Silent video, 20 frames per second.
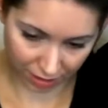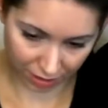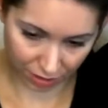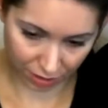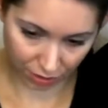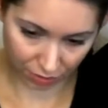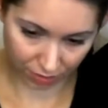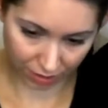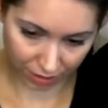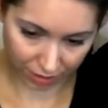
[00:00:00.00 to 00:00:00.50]
and
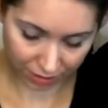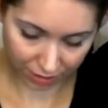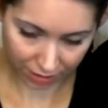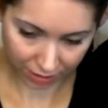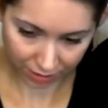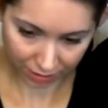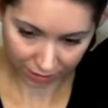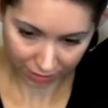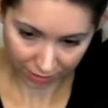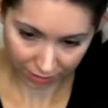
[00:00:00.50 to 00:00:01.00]
do it
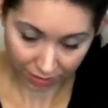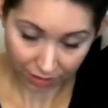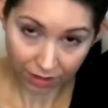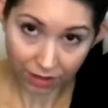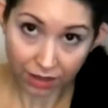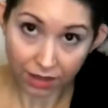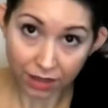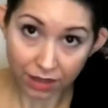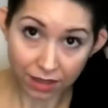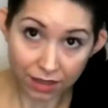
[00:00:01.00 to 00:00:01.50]

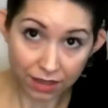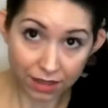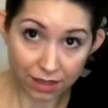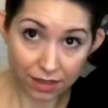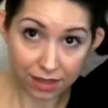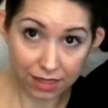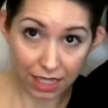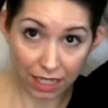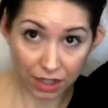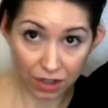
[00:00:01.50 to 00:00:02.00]

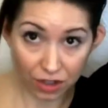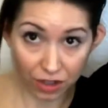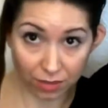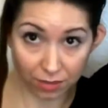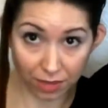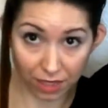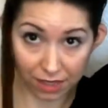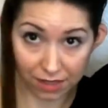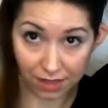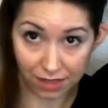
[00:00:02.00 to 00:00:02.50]
section
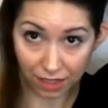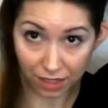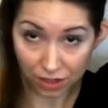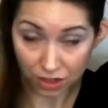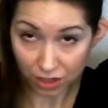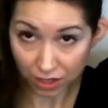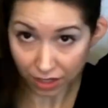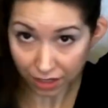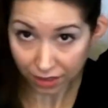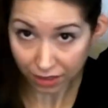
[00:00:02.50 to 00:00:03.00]
by
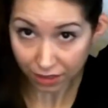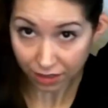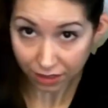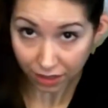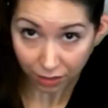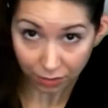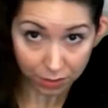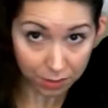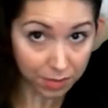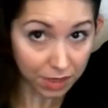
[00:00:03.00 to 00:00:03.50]
section. I think
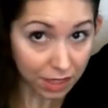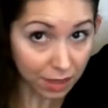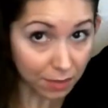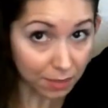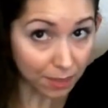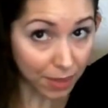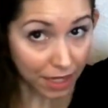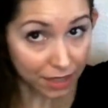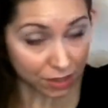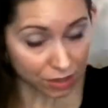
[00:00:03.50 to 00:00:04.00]
that would be the
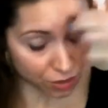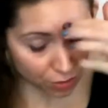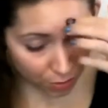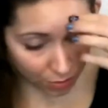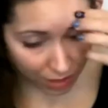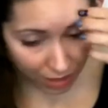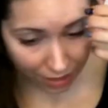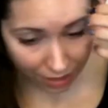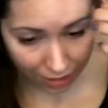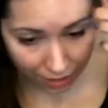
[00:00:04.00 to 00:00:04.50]
best
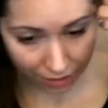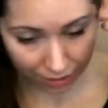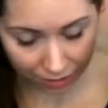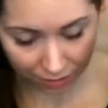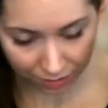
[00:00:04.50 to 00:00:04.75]
way